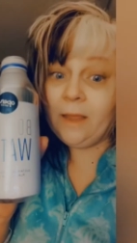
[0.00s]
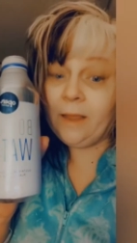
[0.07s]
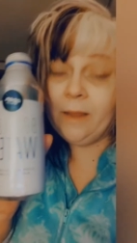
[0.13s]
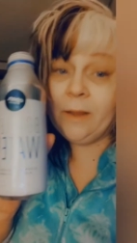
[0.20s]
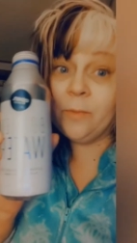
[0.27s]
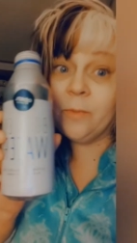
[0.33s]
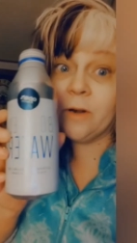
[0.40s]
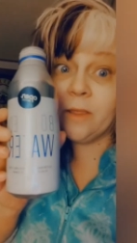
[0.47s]
I
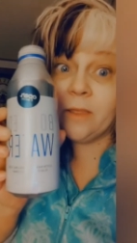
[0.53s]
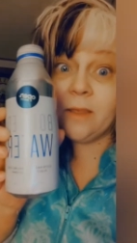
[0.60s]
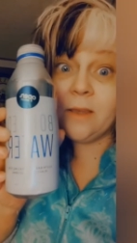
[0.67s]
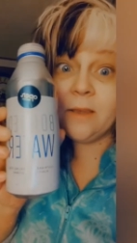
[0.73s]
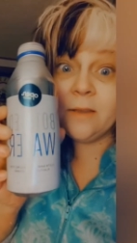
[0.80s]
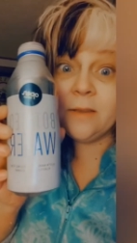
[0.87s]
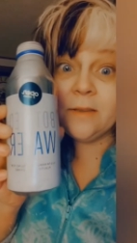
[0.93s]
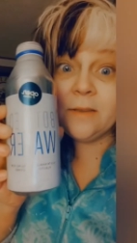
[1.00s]
got one of
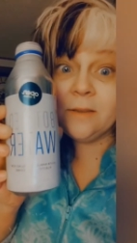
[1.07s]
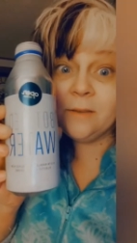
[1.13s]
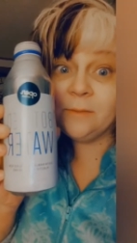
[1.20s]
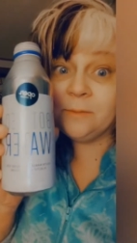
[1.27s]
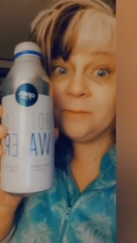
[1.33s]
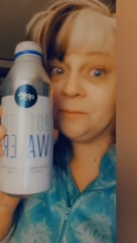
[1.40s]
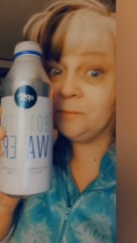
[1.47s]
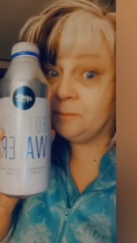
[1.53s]
these.
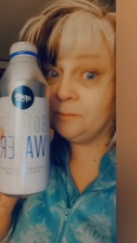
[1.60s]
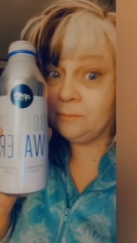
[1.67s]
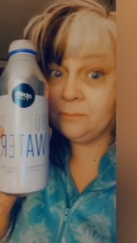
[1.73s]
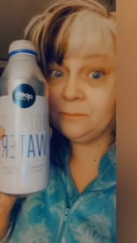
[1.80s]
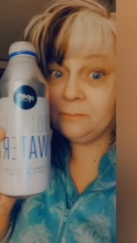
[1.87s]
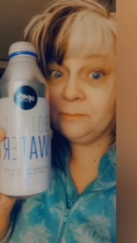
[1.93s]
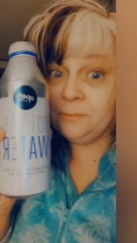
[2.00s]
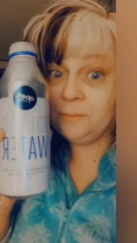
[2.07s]

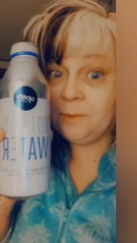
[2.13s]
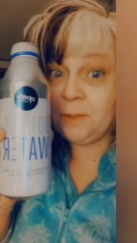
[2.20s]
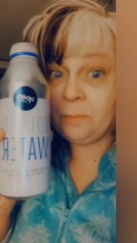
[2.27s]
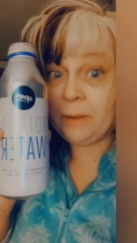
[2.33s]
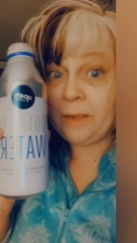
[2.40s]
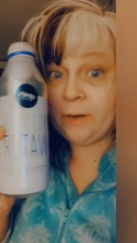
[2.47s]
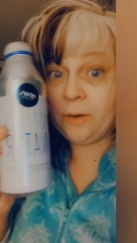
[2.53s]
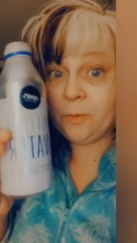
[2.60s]
It's
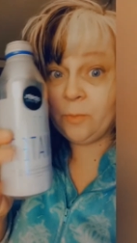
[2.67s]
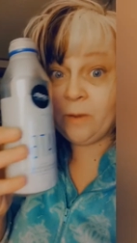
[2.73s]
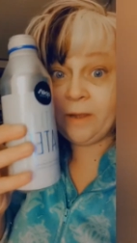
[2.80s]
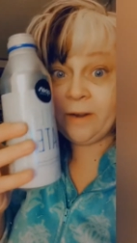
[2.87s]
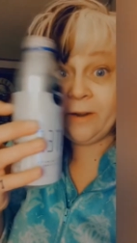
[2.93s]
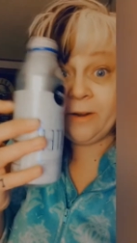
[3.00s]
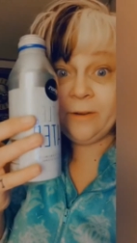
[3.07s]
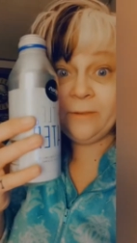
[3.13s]
bottled
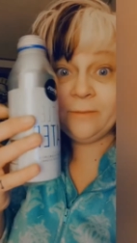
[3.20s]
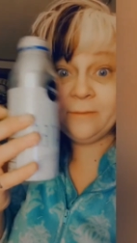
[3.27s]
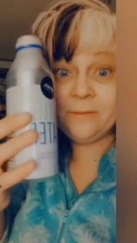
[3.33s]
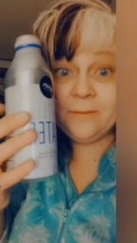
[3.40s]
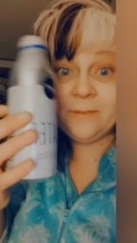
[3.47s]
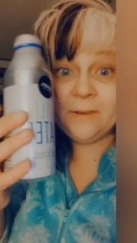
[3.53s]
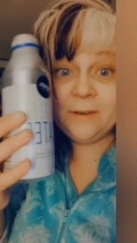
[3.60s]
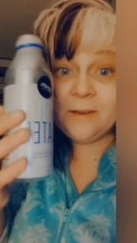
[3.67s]
water
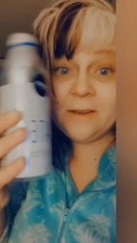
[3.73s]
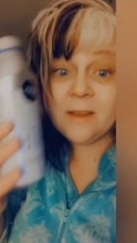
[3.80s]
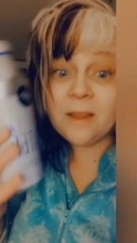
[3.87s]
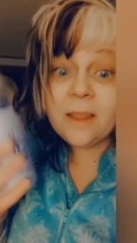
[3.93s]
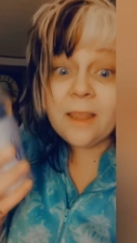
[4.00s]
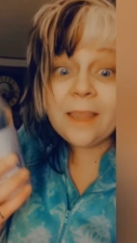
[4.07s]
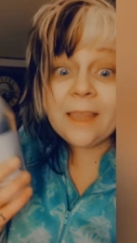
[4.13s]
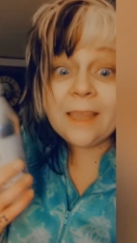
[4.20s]

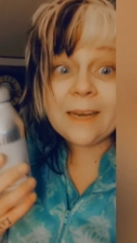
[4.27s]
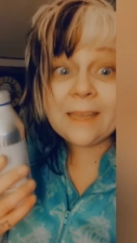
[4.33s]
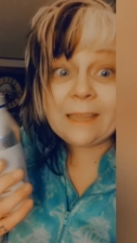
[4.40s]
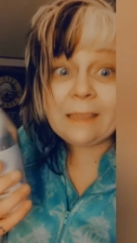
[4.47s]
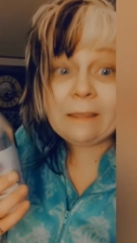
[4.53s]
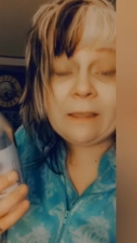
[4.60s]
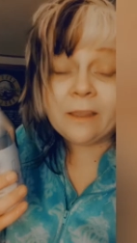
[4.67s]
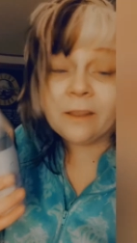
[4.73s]
in a
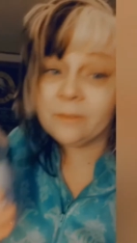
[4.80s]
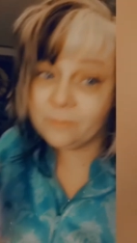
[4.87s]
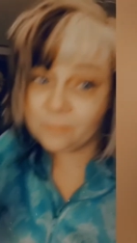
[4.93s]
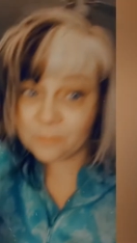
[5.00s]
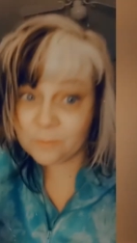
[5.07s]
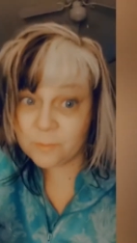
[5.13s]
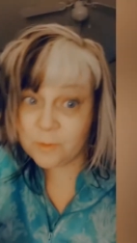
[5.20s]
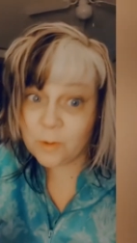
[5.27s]
can.
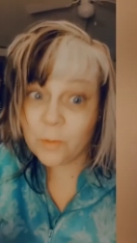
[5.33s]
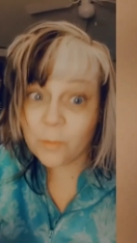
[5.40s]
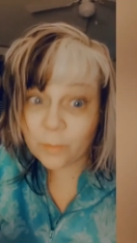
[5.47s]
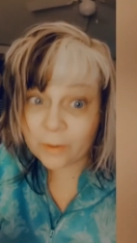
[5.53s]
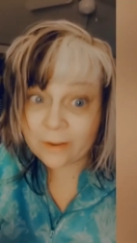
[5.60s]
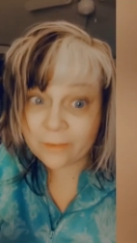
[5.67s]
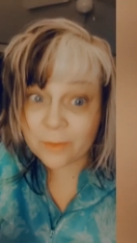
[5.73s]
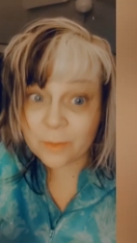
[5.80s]

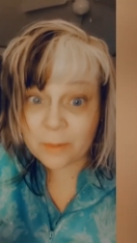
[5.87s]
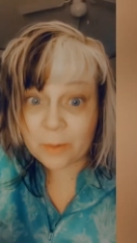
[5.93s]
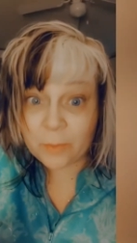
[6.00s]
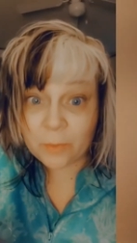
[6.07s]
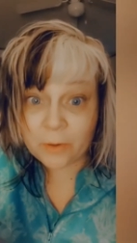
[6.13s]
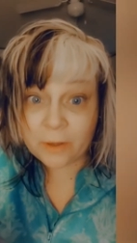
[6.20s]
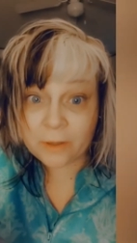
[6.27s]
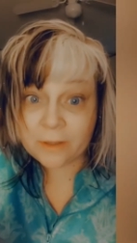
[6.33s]
We have them at
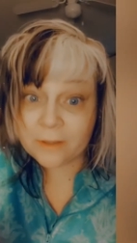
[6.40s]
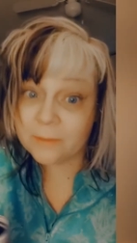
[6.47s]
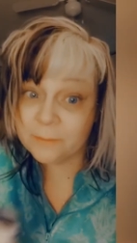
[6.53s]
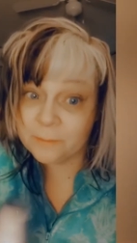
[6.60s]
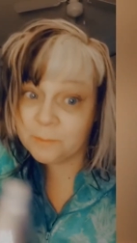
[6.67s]
work.